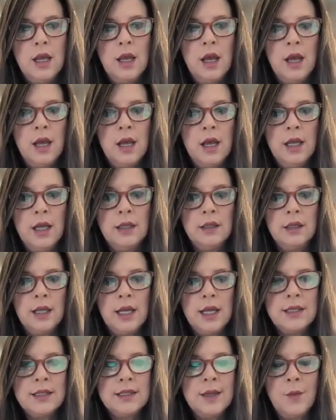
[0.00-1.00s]

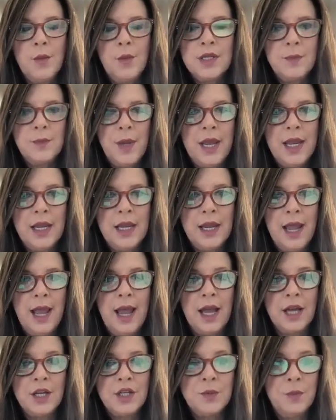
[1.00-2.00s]
unless someone's paying
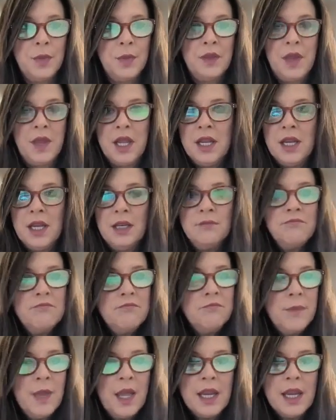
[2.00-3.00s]
cash, but they can
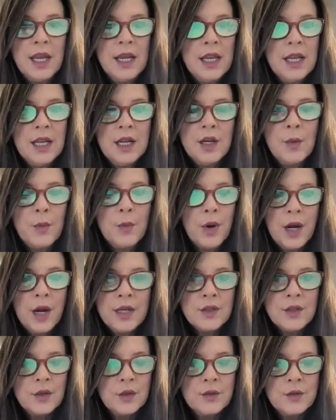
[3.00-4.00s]
get an
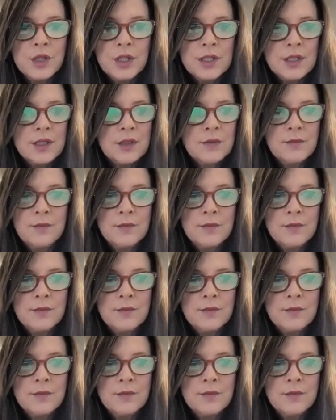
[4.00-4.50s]
appraisal just